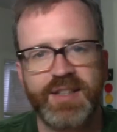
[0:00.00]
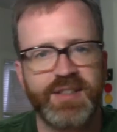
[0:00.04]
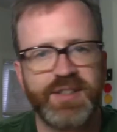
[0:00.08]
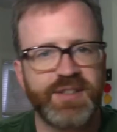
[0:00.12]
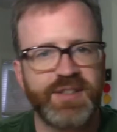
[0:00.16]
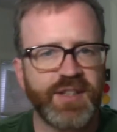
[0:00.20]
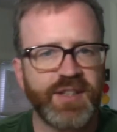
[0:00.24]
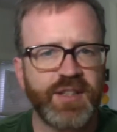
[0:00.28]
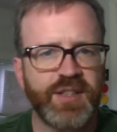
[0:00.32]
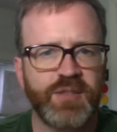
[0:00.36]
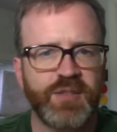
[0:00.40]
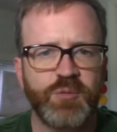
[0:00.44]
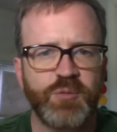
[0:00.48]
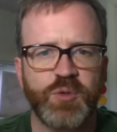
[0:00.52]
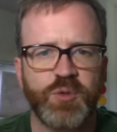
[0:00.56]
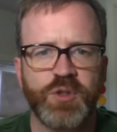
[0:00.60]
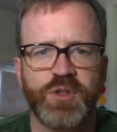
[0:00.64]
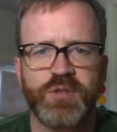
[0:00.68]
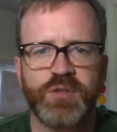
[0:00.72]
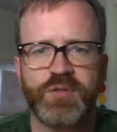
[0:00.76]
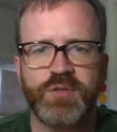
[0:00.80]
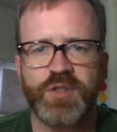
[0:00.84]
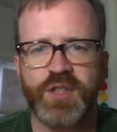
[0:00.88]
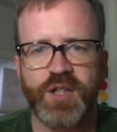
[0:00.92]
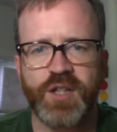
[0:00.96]
second
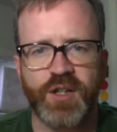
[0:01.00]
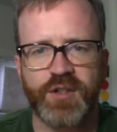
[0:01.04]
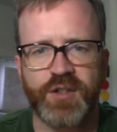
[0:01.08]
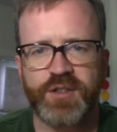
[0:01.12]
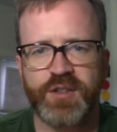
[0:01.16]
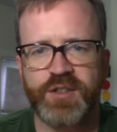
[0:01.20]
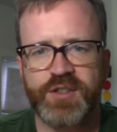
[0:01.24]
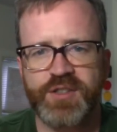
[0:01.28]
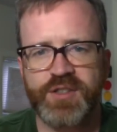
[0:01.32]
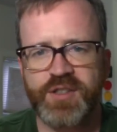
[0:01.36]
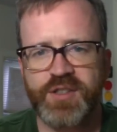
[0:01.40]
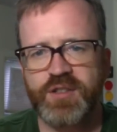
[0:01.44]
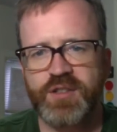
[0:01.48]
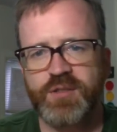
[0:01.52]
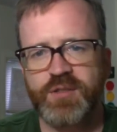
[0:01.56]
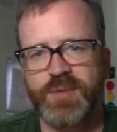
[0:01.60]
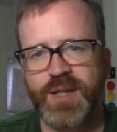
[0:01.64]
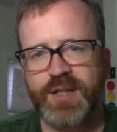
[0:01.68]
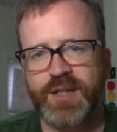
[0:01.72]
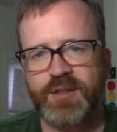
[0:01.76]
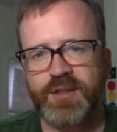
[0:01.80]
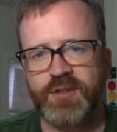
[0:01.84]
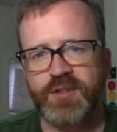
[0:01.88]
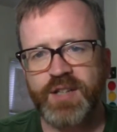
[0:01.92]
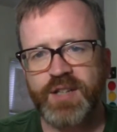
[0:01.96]
word, regardless of the
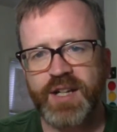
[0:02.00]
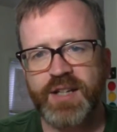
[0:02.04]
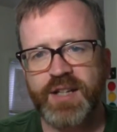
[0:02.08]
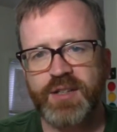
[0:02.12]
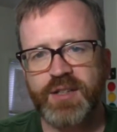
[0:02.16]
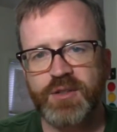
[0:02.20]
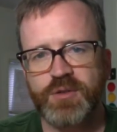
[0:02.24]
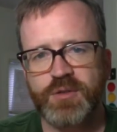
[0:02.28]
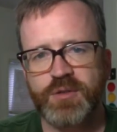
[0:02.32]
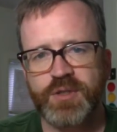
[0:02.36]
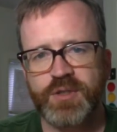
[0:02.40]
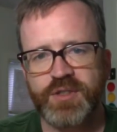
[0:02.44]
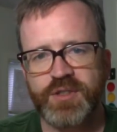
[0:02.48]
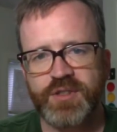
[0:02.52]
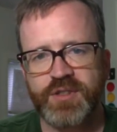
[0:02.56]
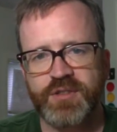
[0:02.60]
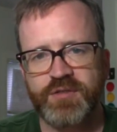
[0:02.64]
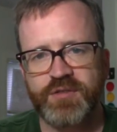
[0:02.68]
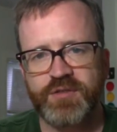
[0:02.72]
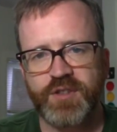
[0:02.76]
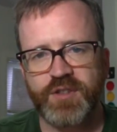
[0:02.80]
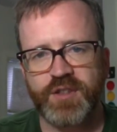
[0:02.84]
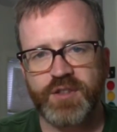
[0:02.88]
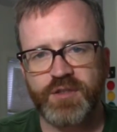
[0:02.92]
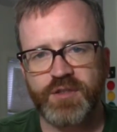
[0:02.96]
grammatical category, to the
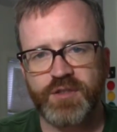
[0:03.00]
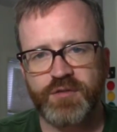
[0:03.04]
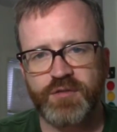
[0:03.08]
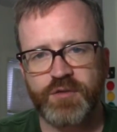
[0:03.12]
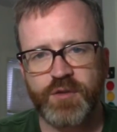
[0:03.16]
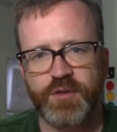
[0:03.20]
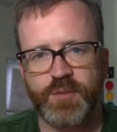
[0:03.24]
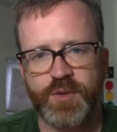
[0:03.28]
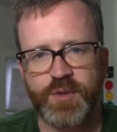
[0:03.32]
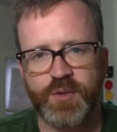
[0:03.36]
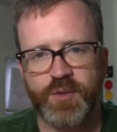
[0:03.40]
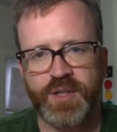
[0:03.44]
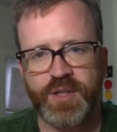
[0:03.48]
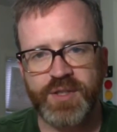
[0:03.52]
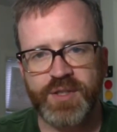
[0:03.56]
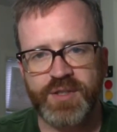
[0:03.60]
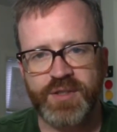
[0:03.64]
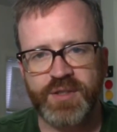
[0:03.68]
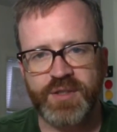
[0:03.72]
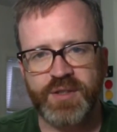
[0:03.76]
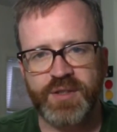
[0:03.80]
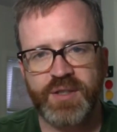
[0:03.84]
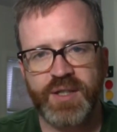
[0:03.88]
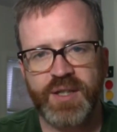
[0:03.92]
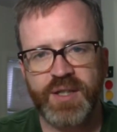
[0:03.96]
front to form a
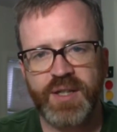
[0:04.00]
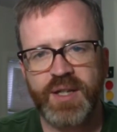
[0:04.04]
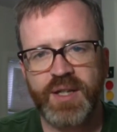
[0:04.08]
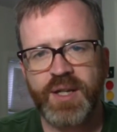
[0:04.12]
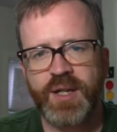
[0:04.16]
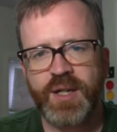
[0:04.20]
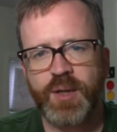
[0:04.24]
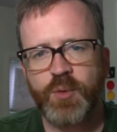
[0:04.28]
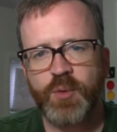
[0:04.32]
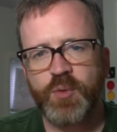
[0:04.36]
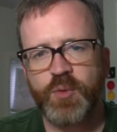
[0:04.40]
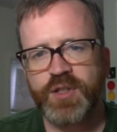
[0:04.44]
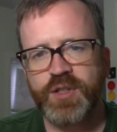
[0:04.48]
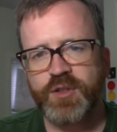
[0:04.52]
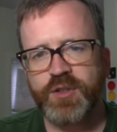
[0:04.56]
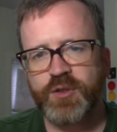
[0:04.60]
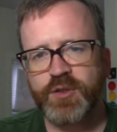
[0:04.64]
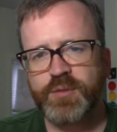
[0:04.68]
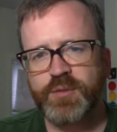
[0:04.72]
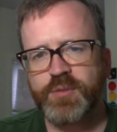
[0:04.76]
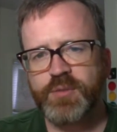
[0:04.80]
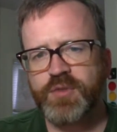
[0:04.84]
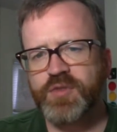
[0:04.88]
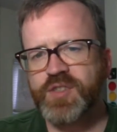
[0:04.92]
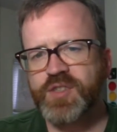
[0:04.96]
question. We can
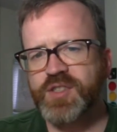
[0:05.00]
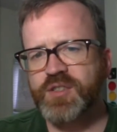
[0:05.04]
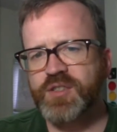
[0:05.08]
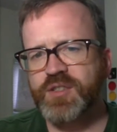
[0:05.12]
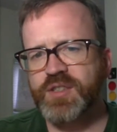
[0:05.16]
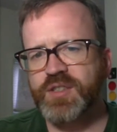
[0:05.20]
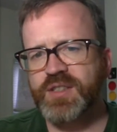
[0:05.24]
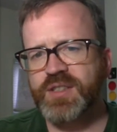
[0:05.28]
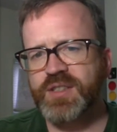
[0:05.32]
only move certain